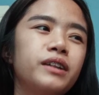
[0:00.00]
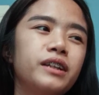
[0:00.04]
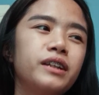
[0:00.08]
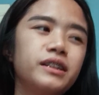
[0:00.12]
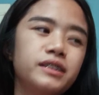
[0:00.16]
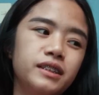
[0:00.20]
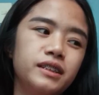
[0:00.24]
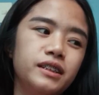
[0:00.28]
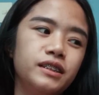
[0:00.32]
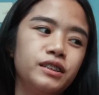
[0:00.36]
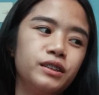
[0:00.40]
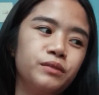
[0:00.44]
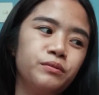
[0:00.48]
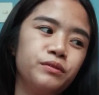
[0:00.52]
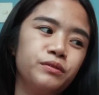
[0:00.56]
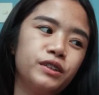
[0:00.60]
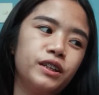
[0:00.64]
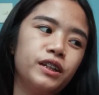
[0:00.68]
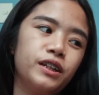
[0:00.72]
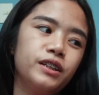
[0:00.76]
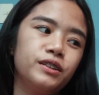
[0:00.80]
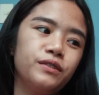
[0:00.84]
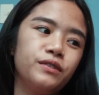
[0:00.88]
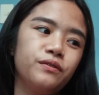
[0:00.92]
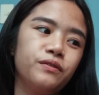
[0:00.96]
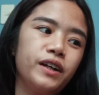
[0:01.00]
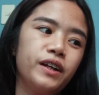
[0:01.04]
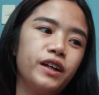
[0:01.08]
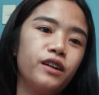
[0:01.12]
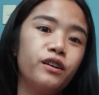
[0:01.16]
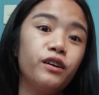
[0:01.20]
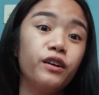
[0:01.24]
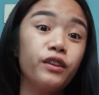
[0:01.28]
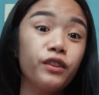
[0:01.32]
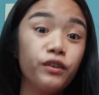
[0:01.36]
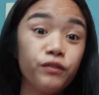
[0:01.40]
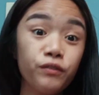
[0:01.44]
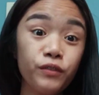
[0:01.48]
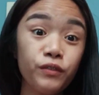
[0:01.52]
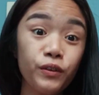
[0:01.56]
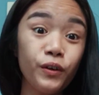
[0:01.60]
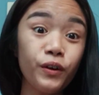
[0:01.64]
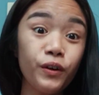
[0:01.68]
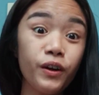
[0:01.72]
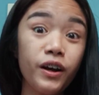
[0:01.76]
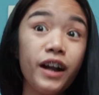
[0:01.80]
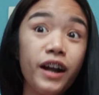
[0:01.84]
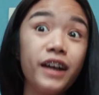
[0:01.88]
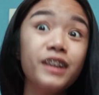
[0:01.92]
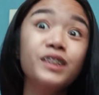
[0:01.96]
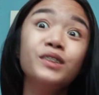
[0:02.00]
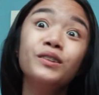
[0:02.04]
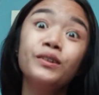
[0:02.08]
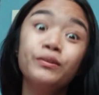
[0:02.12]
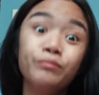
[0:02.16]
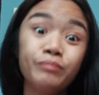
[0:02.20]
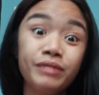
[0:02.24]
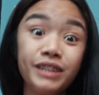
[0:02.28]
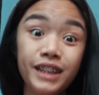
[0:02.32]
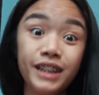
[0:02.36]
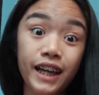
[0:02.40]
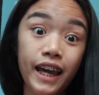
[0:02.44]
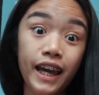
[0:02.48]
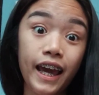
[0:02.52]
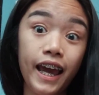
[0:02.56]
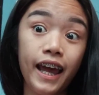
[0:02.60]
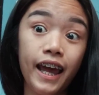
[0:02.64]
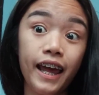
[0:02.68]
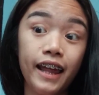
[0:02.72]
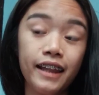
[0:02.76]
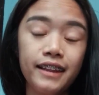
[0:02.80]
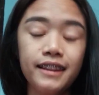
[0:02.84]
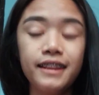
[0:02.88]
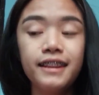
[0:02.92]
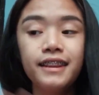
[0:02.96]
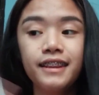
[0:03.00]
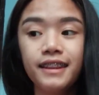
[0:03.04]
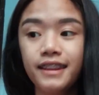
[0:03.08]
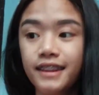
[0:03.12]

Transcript: when I see some strands of hair on the floor, I sweep it again.